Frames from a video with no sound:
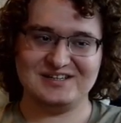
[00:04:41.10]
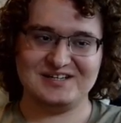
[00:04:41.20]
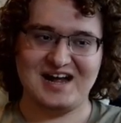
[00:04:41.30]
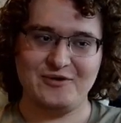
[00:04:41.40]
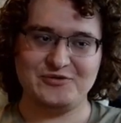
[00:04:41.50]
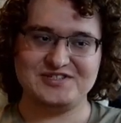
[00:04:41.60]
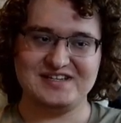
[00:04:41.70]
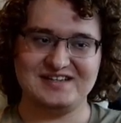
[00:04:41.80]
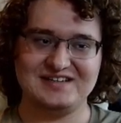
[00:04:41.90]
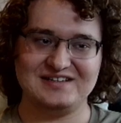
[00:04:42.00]
I was
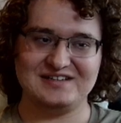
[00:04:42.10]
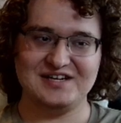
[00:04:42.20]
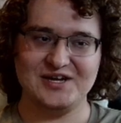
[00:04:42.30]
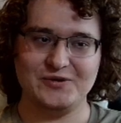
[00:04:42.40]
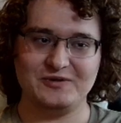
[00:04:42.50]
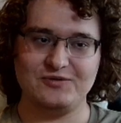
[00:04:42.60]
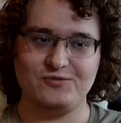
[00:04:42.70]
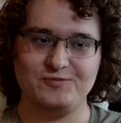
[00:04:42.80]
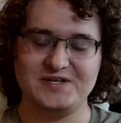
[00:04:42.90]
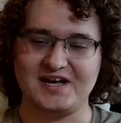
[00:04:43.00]
thinking, you know, it
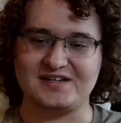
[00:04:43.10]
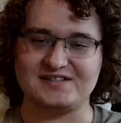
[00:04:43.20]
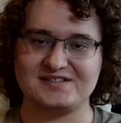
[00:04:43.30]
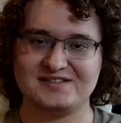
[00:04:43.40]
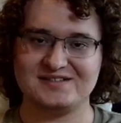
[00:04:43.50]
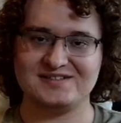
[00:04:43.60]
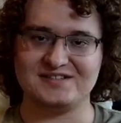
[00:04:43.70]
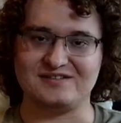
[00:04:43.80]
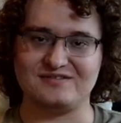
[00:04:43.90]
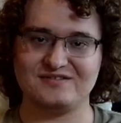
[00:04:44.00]
would be nice to
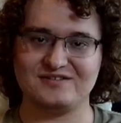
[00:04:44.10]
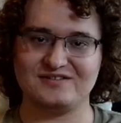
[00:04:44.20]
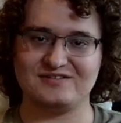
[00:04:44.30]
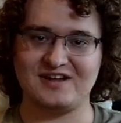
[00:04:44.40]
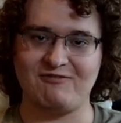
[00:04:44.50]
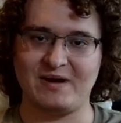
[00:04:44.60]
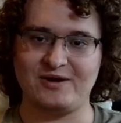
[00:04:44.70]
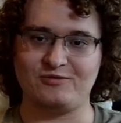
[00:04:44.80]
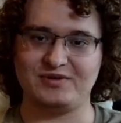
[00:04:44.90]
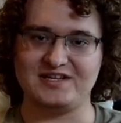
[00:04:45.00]
have my
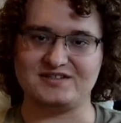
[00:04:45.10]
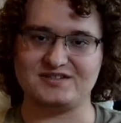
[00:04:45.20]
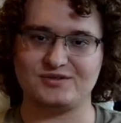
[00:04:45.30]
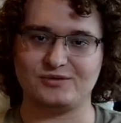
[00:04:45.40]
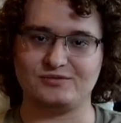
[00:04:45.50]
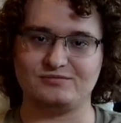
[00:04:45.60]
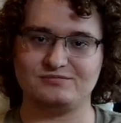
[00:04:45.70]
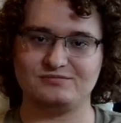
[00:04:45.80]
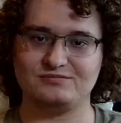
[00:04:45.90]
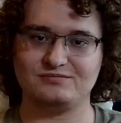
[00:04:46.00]
own place or
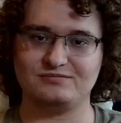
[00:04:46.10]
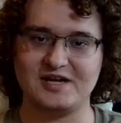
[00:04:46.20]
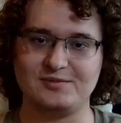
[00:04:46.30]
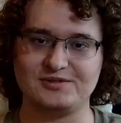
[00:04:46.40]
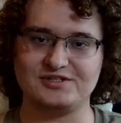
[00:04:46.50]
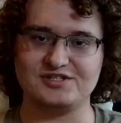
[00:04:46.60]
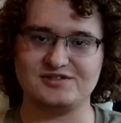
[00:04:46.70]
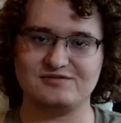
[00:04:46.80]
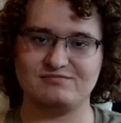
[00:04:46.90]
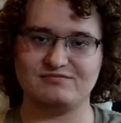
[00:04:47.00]
be able to just
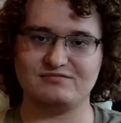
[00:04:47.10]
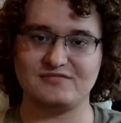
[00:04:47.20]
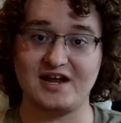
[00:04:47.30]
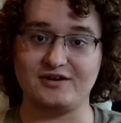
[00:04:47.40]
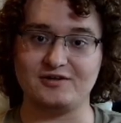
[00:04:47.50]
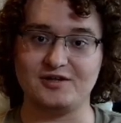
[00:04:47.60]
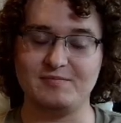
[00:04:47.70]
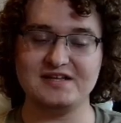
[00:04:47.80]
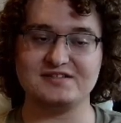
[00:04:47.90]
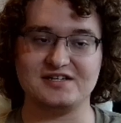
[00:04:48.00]
I know, the
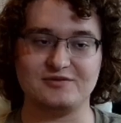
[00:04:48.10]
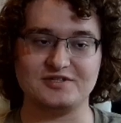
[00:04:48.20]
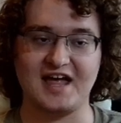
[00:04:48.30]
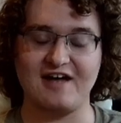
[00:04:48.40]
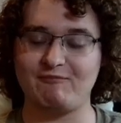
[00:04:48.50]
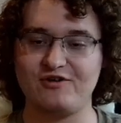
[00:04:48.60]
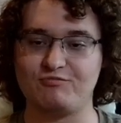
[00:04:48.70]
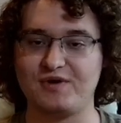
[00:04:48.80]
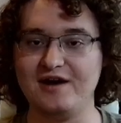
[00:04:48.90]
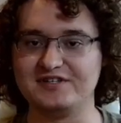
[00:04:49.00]
biggest thing was have my own
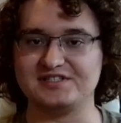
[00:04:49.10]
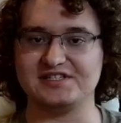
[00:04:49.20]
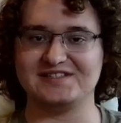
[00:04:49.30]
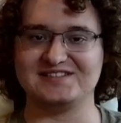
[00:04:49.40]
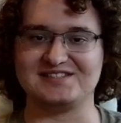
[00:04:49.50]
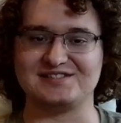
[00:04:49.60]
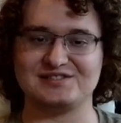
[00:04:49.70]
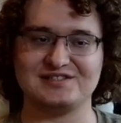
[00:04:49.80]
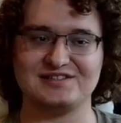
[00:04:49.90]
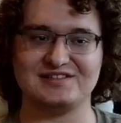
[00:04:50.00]
privacy. Just
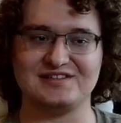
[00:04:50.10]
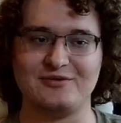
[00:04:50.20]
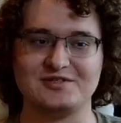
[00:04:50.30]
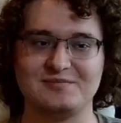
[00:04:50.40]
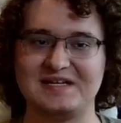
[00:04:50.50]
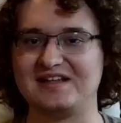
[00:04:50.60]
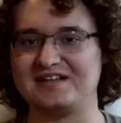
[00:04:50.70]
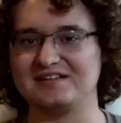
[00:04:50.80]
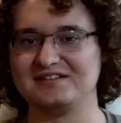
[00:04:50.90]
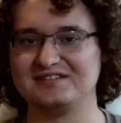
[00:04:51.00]
that was a big
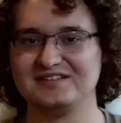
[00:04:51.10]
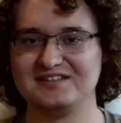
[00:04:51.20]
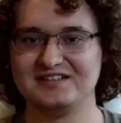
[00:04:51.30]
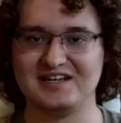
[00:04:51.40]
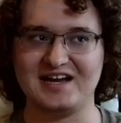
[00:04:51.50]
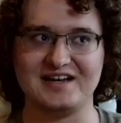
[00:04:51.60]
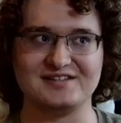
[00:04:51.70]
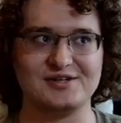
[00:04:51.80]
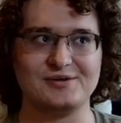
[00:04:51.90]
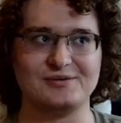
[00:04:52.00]
thing, and
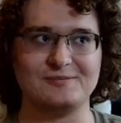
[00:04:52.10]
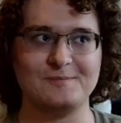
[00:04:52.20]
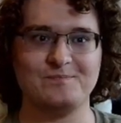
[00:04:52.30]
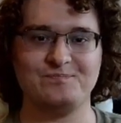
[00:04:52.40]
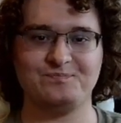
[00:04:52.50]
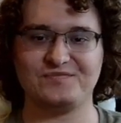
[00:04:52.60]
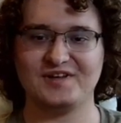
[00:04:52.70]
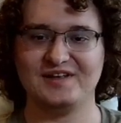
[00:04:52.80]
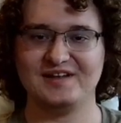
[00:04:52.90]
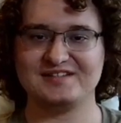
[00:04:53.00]
so
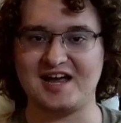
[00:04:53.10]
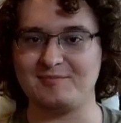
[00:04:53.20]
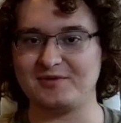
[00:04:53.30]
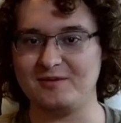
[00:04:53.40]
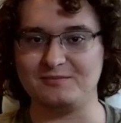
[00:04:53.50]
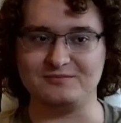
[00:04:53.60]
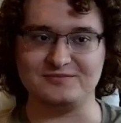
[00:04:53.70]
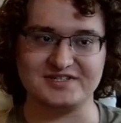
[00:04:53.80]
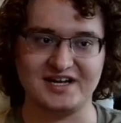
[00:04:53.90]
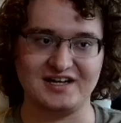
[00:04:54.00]
time
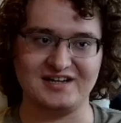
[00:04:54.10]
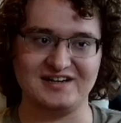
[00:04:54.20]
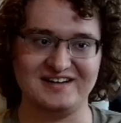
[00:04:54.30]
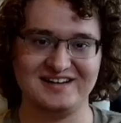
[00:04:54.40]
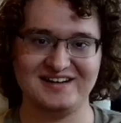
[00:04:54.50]
comes uh,